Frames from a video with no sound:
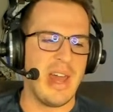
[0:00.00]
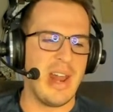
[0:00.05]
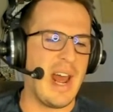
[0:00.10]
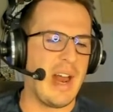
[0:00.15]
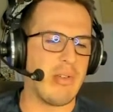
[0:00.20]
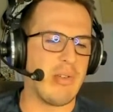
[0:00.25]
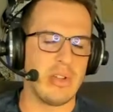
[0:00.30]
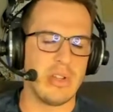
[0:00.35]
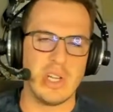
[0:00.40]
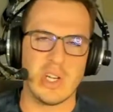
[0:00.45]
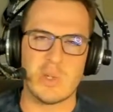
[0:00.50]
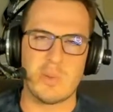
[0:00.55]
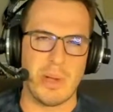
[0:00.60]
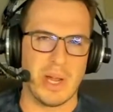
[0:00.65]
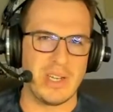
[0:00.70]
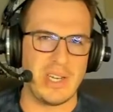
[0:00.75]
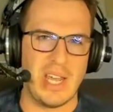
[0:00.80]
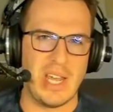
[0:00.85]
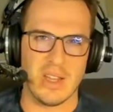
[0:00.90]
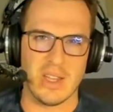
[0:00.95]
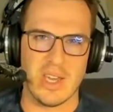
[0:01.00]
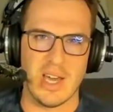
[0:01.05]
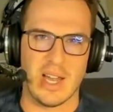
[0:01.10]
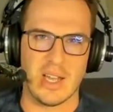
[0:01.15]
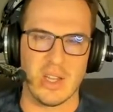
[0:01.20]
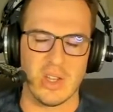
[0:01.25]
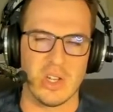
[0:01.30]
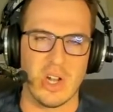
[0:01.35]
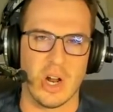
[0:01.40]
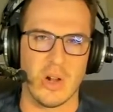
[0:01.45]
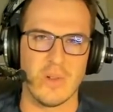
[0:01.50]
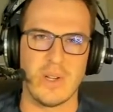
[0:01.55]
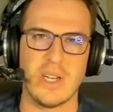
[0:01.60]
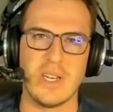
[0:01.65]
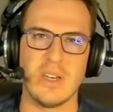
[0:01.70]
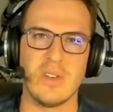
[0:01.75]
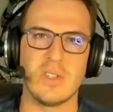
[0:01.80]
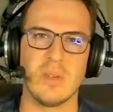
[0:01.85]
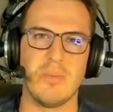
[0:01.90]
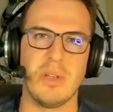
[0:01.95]
And I really expect Hancock and
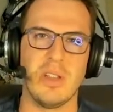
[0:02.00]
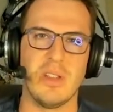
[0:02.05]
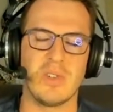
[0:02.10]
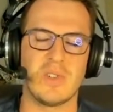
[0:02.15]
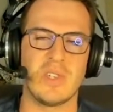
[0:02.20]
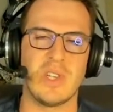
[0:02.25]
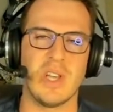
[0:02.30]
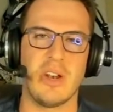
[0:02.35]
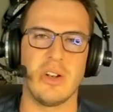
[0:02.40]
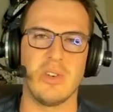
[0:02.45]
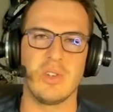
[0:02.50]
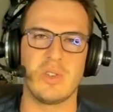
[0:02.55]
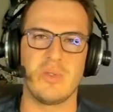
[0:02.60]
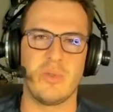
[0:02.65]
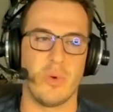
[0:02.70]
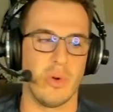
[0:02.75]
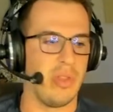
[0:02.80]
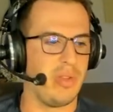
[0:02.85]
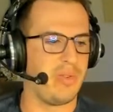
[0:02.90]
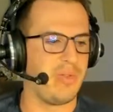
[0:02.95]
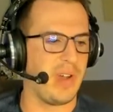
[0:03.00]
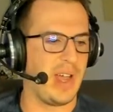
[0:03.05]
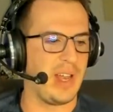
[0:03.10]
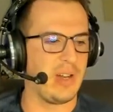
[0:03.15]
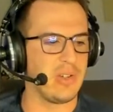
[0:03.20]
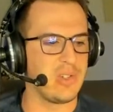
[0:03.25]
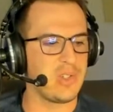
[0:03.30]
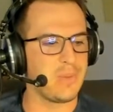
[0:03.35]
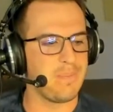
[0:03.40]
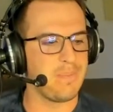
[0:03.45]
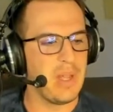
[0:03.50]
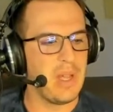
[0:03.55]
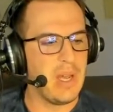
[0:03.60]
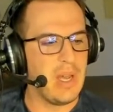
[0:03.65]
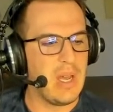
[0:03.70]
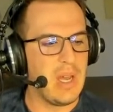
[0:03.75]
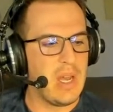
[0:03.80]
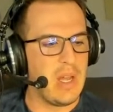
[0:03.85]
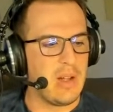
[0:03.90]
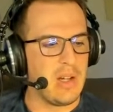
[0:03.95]
Carlini to be the setters for the finals.
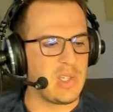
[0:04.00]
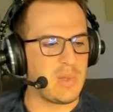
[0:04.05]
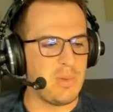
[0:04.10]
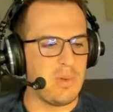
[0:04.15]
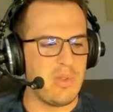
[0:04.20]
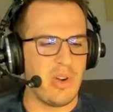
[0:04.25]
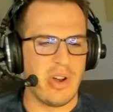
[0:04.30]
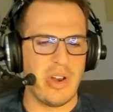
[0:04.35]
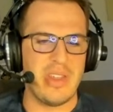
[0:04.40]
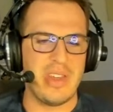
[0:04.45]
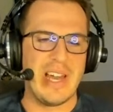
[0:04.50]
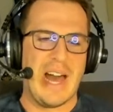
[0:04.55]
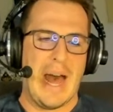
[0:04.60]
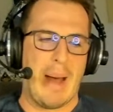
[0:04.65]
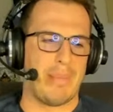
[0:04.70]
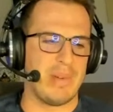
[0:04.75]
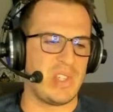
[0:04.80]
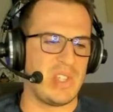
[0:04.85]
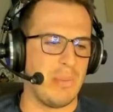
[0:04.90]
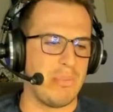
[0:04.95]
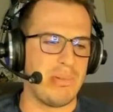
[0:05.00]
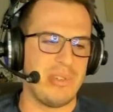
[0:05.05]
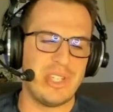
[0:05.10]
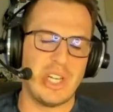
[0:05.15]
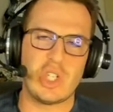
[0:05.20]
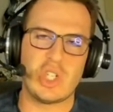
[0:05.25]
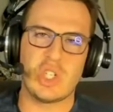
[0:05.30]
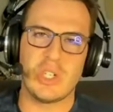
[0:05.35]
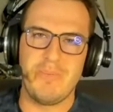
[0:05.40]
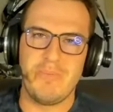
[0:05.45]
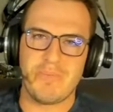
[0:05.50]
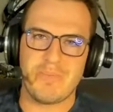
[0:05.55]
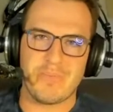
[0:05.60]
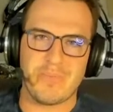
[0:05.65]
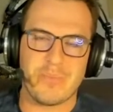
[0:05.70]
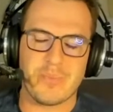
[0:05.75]
Let's move on to the opposite position.